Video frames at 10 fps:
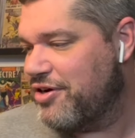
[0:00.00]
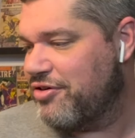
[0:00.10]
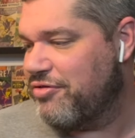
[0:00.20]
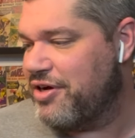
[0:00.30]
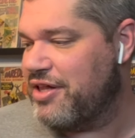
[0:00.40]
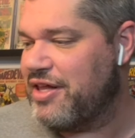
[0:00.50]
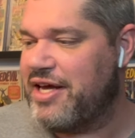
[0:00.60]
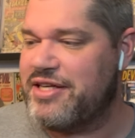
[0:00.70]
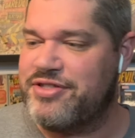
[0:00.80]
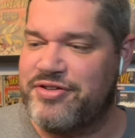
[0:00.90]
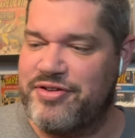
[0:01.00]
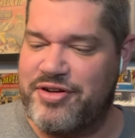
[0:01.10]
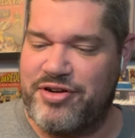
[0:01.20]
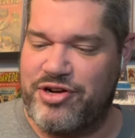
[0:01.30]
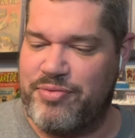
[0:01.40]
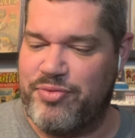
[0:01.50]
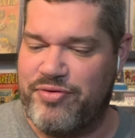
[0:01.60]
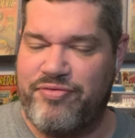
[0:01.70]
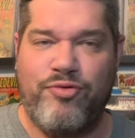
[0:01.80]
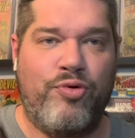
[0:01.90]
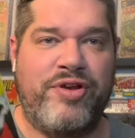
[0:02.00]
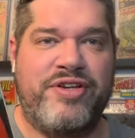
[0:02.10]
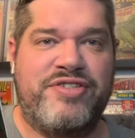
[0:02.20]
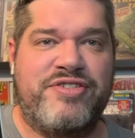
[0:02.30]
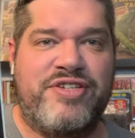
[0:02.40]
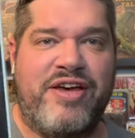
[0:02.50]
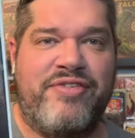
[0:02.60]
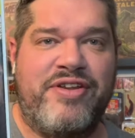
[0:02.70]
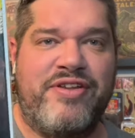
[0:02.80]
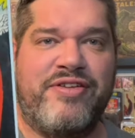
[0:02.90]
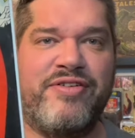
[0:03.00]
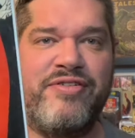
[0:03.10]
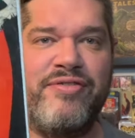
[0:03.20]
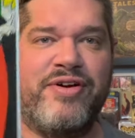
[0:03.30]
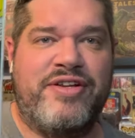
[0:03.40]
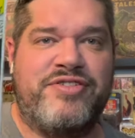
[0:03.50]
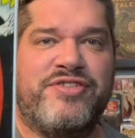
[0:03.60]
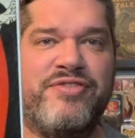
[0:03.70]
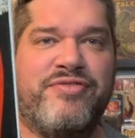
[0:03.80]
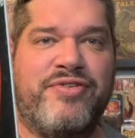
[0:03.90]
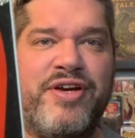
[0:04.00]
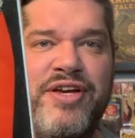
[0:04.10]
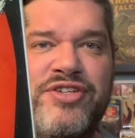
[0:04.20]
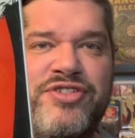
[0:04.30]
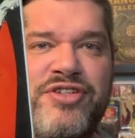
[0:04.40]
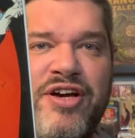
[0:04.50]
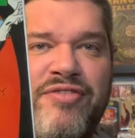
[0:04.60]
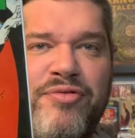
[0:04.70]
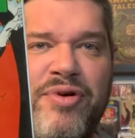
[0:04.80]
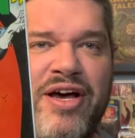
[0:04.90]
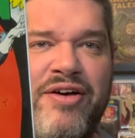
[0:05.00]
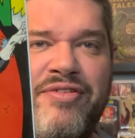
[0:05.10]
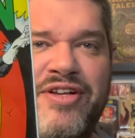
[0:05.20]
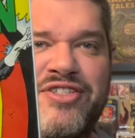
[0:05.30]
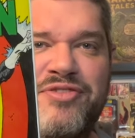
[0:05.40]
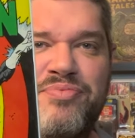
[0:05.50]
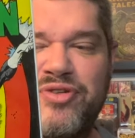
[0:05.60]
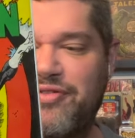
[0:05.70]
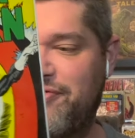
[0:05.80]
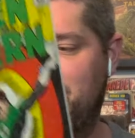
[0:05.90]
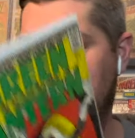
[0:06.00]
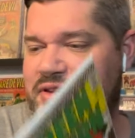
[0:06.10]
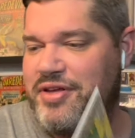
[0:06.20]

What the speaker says: Green Lantern, number 47. Great Silver Age cover. Wow, that's just beautiful.